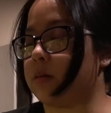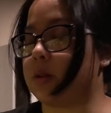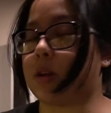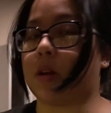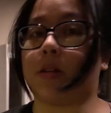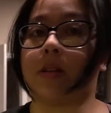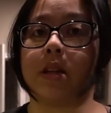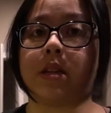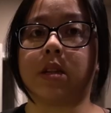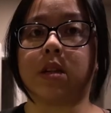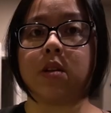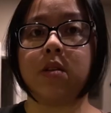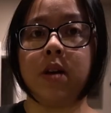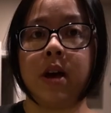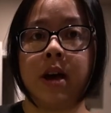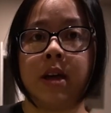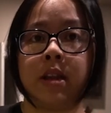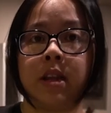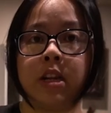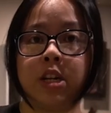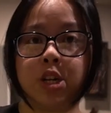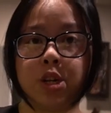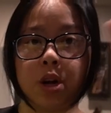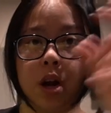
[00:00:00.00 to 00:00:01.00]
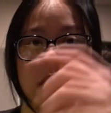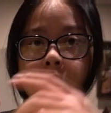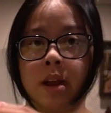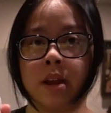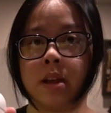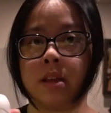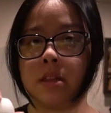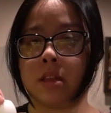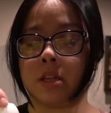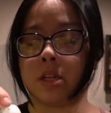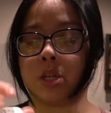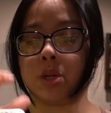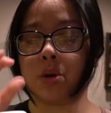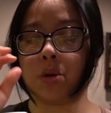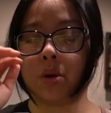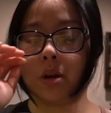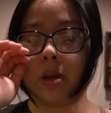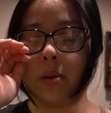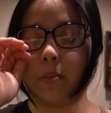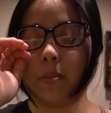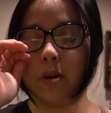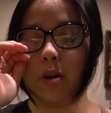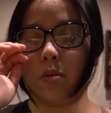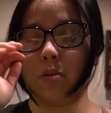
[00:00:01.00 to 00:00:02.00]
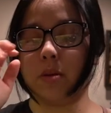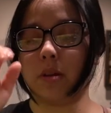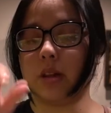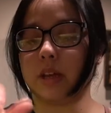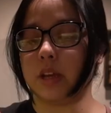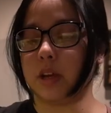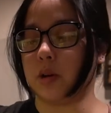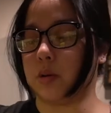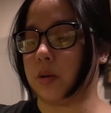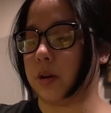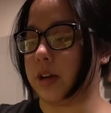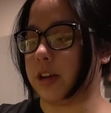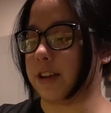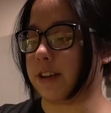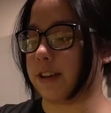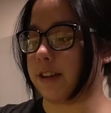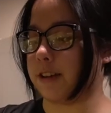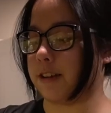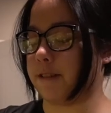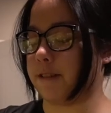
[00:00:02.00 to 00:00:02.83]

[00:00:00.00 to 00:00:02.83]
so let's go ahead and try this creamer really quick.